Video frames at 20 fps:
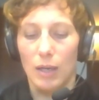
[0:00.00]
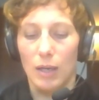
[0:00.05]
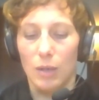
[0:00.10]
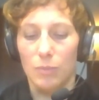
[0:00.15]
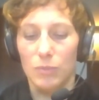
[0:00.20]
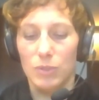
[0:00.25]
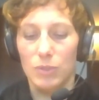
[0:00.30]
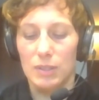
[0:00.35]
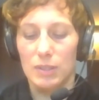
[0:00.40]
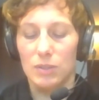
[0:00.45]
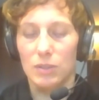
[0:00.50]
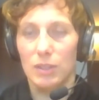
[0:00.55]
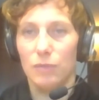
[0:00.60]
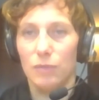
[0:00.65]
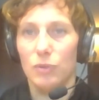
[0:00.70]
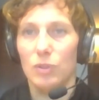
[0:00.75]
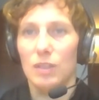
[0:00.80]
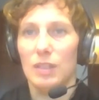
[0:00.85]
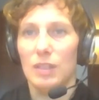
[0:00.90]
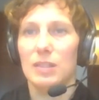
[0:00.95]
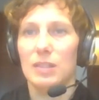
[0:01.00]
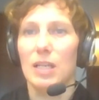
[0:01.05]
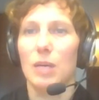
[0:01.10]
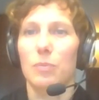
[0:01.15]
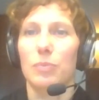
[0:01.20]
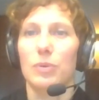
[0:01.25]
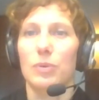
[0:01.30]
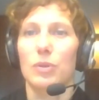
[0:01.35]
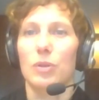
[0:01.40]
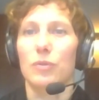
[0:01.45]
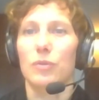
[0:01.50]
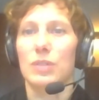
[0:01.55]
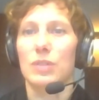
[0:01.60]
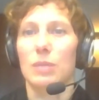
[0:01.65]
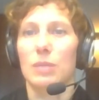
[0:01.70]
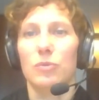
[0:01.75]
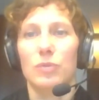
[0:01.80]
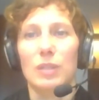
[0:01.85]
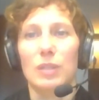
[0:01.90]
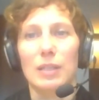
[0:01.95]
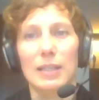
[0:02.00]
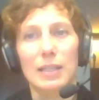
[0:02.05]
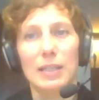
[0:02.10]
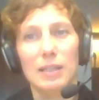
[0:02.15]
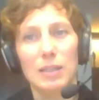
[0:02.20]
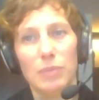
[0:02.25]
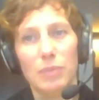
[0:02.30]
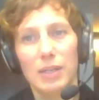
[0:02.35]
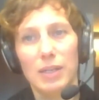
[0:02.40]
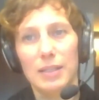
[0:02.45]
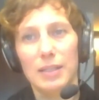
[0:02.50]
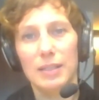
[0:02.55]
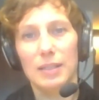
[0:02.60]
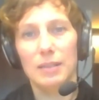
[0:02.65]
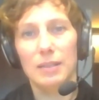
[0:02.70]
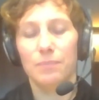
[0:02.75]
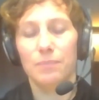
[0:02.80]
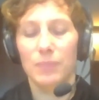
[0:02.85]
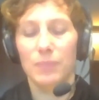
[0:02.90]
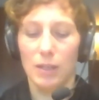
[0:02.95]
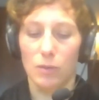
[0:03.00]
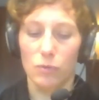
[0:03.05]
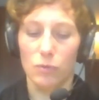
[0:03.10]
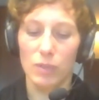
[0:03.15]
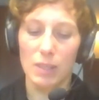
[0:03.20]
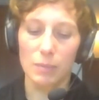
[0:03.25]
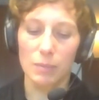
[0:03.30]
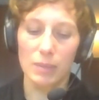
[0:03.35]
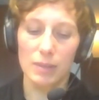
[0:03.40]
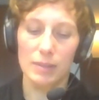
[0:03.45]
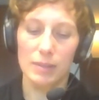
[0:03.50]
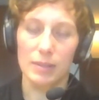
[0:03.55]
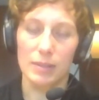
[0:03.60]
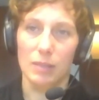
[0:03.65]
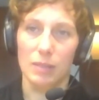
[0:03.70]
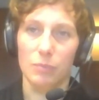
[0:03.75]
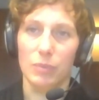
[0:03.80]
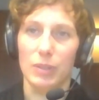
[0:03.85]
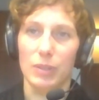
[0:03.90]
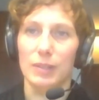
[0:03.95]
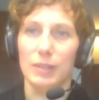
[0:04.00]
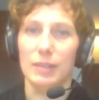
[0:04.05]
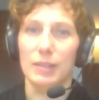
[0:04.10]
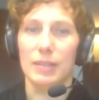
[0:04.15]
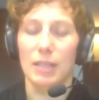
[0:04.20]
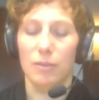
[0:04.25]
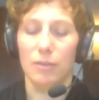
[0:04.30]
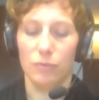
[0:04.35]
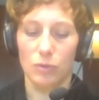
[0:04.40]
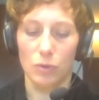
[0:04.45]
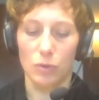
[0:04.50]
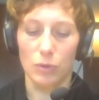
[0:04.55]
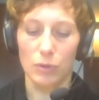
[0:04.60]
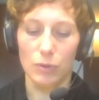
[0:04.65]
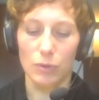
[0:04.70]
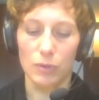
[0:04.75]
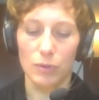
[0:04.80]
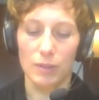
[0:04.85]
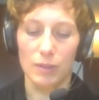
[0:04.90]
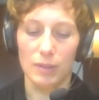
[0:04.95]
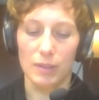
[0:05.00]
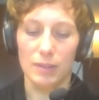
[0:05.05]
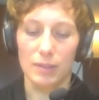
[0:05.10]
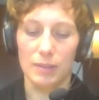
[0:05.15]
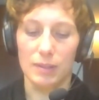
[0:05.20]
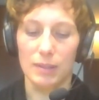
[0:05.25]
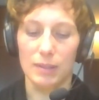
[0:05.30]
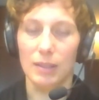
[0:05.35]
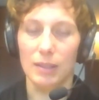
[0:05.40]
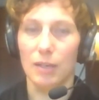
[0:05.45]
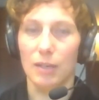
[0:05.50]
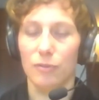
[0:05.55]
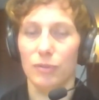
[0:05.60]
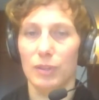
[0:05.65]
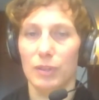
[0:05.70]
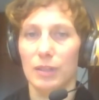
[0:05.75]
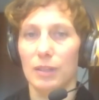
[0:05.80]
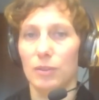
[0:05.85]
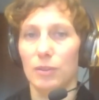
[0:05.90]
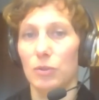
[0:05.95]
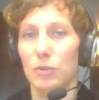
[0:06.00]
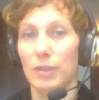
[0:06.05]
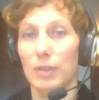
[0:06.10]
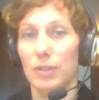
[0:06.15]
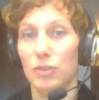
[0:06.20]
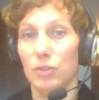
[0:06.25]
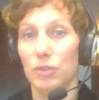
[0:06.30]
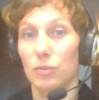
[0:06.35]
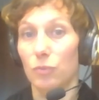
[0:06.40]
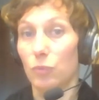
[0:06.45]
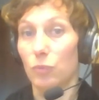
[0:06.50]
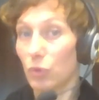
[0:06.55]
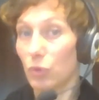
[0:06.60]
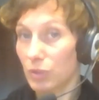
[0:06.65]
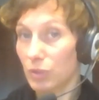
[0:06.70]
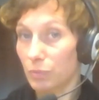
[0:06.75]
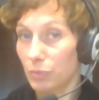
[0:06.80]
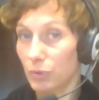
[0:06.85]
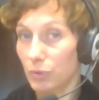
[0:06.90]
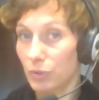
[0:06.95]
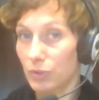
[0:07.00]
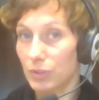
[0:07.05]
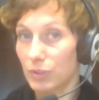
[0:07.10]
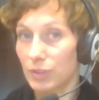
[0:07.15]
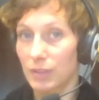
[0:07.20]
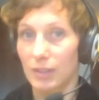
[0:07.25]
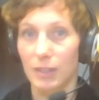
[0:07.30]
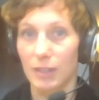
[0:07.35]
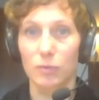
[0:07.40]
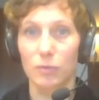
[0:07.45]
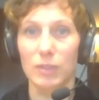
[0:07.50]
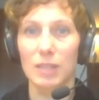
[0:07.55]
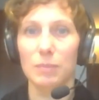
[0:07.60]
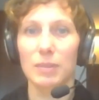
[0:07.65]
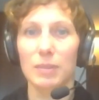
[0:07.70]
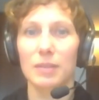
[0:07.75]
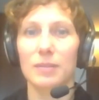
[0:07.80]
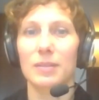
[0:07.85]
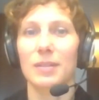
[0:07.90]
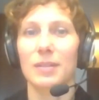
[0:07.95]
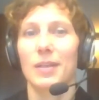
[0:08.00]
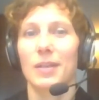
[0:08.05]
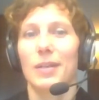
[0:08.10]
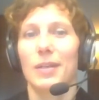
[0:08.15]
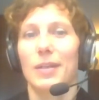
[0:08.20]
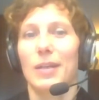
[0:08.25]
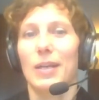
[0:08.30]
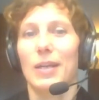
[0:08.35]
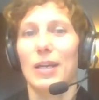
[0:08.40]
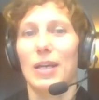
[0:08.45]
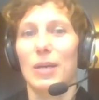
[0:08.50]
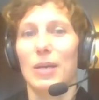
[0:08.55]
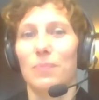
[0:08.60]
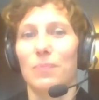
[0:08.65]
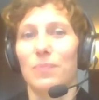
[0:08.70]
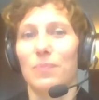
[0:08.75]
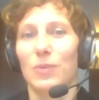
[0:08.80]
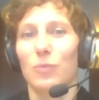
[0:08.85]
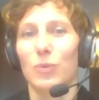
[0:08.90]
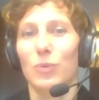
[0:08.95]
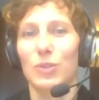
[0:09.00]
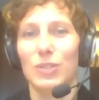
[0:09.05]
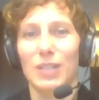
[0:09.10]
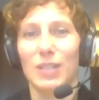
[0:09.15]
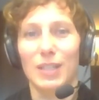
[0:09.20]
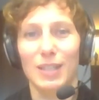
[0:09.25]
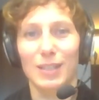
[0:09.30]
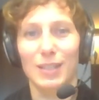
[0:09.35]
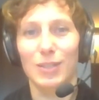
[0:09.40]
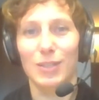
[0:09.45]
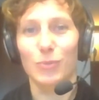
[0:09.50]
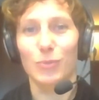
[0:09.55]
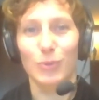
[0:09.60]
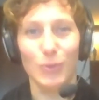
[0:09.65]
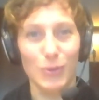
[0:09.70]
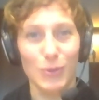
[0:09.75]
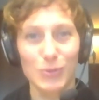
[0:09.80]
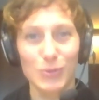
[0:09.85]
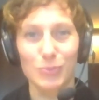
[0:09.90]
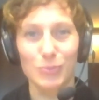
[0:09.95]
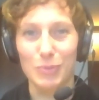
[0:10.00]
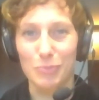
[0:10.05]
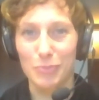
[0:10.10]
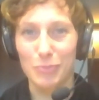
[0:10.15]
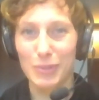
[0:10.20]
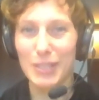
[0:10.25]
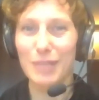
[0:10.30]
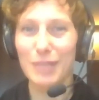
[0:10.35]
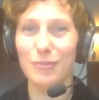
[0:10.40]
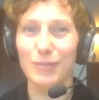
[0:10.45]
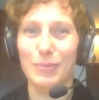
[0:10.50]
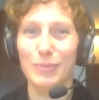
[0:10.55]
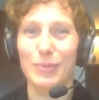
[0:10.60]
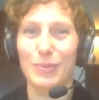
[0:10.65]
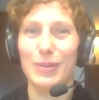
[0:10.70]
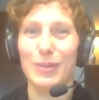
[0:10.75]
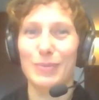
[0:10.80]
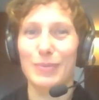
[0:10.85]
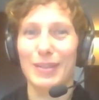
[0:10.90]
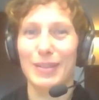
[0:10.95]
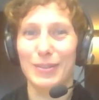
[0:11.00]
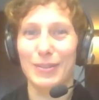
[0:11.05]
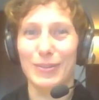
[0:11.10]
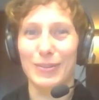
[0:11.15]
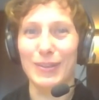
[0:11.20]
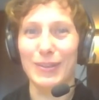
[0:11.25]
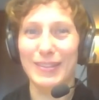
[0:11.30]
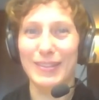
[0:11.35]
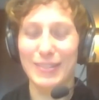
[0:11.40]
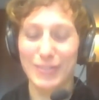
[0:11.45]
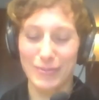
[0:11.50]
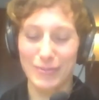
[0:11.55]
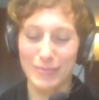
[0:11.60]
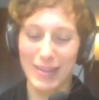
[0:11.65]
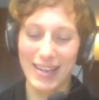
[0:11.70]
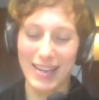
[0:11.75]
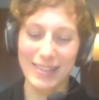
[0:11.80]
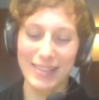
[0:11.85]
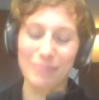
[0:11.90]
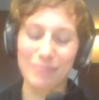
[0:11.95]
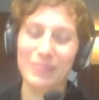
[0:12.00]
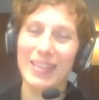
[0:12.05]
just to give you an example of some of the legally binding agreements that parties have concluded is the African Eurasian Waterbird Agreement, which I think you will also be briefed upon by a colleague of mine,